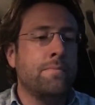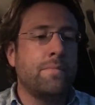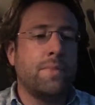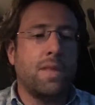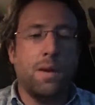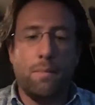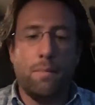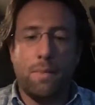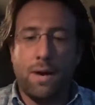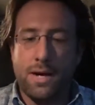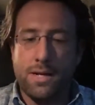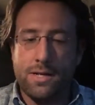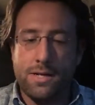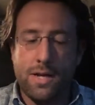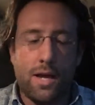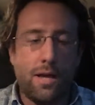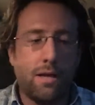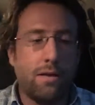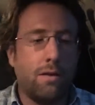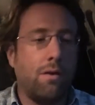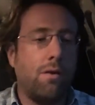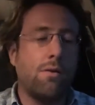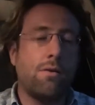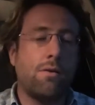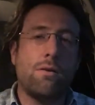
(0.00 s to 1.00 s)
It might
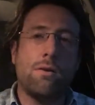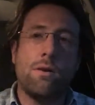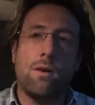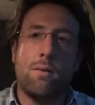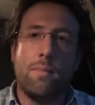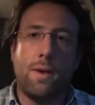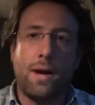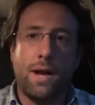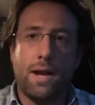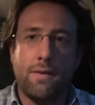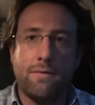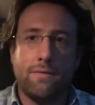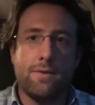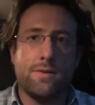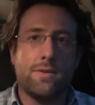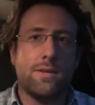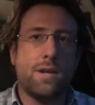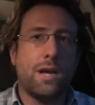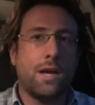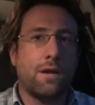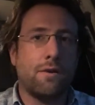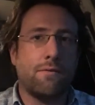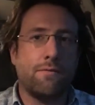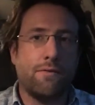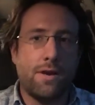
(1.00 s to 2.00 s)
take longer. I might have to
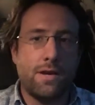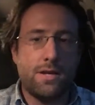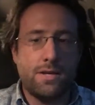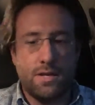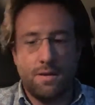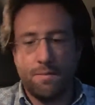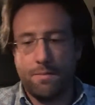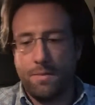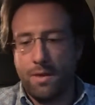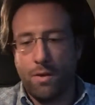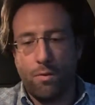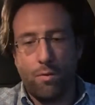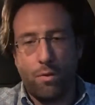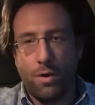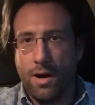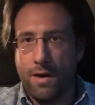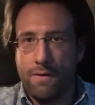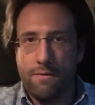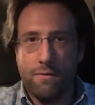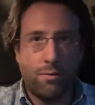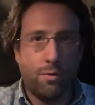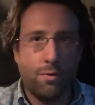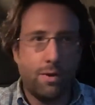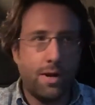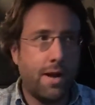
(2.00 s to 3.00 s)
sacrifice something,
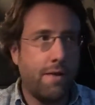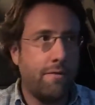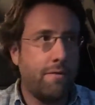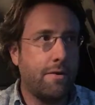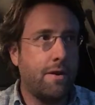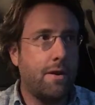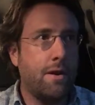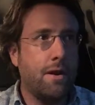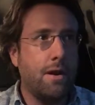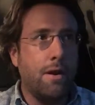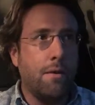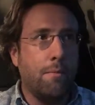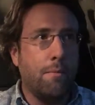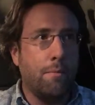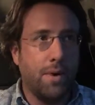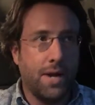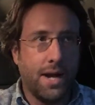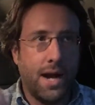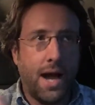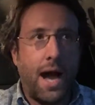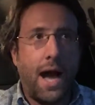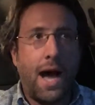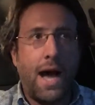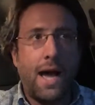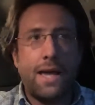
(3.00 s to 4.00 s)
whatever. But
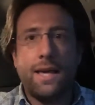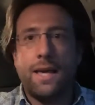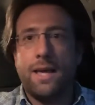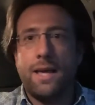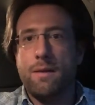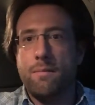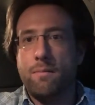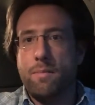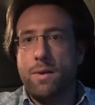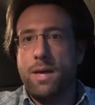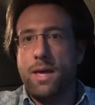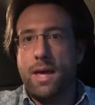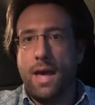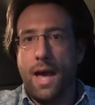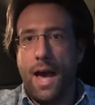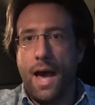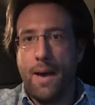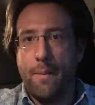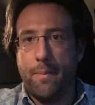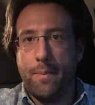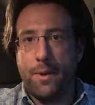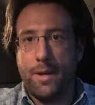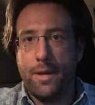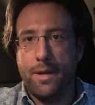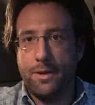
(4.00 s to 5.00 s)
I can be
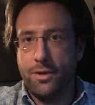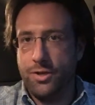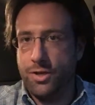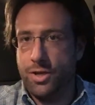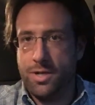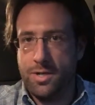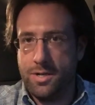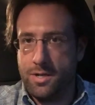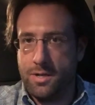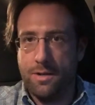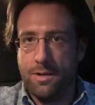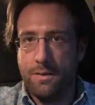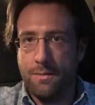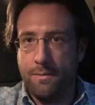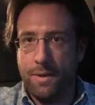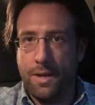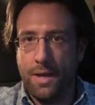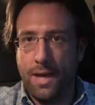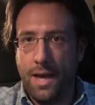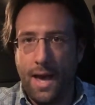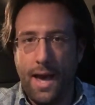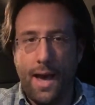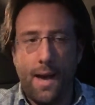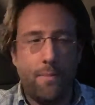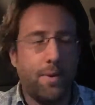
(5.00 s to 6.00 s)
happy just to
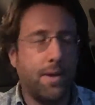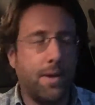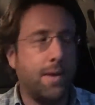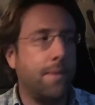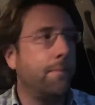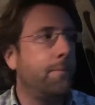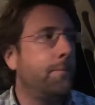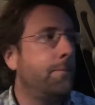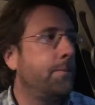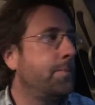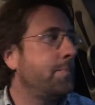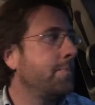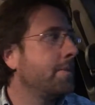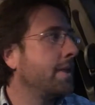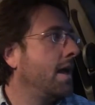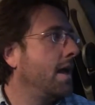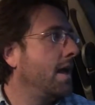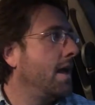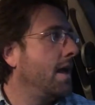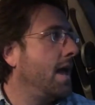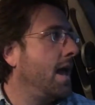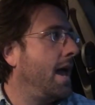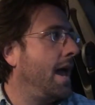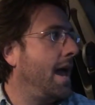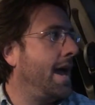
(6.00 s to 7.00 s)
be happy.
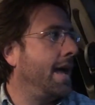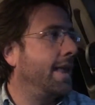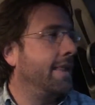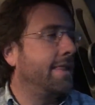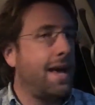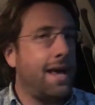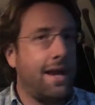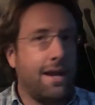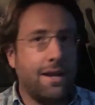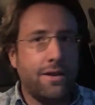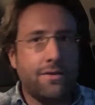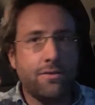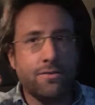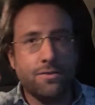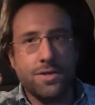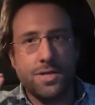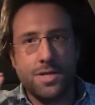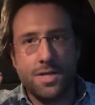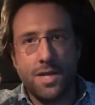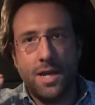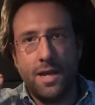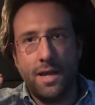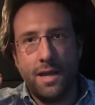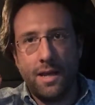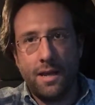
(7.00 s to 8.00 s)
And that little
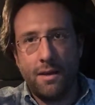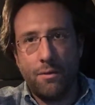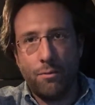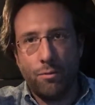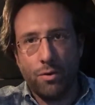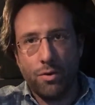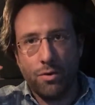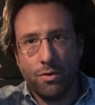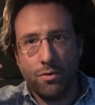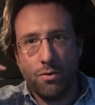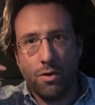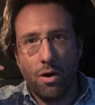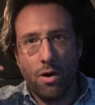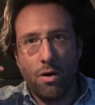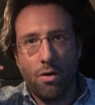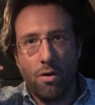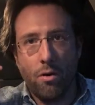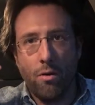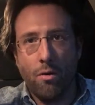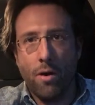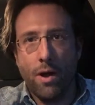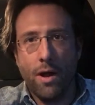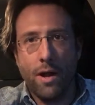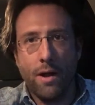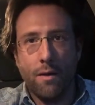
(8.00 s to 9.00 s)
seed will
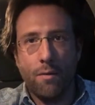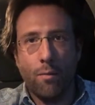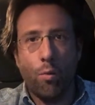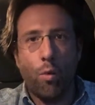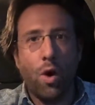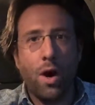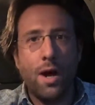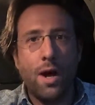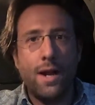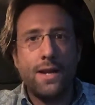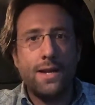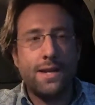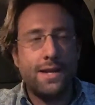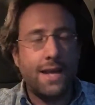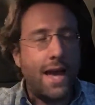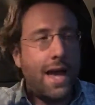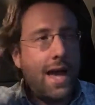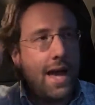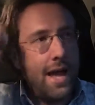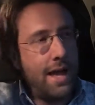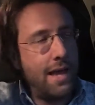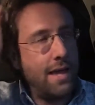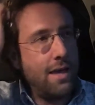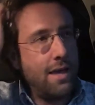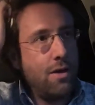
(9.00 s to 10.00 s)
grow, and one
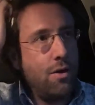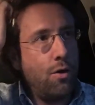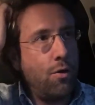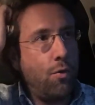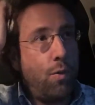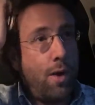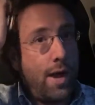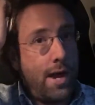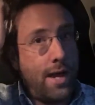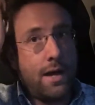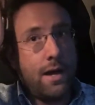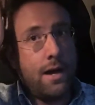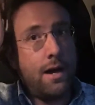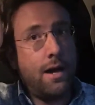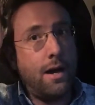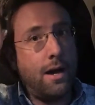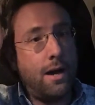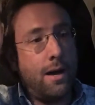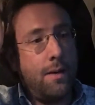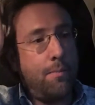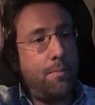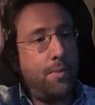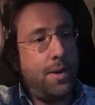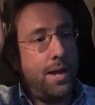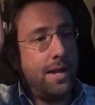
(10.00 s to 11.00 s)
day you'll wake
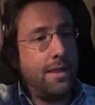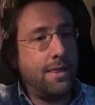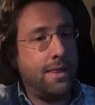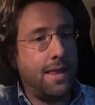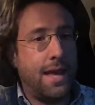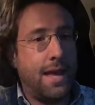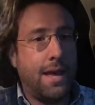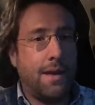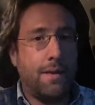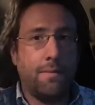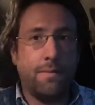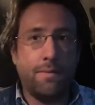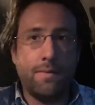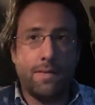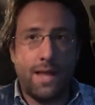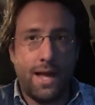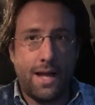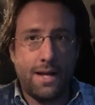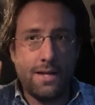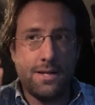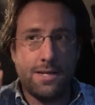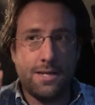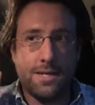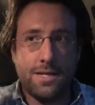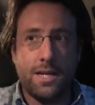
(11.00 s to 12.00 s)
up and
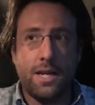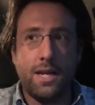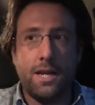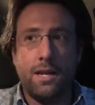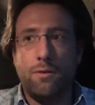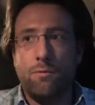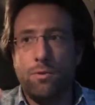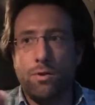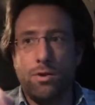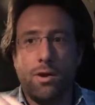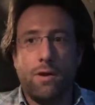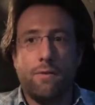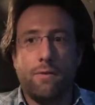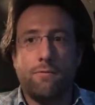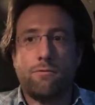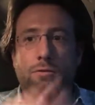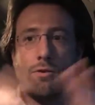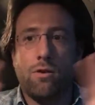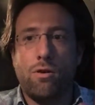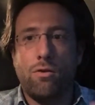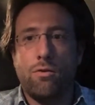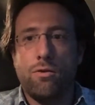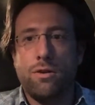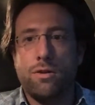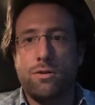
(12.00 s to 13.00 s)
that seed will have
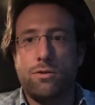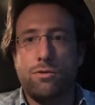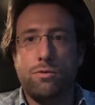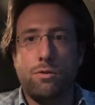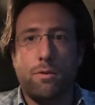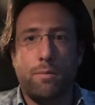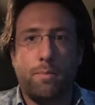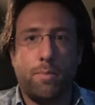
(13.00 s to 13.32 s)
grown into a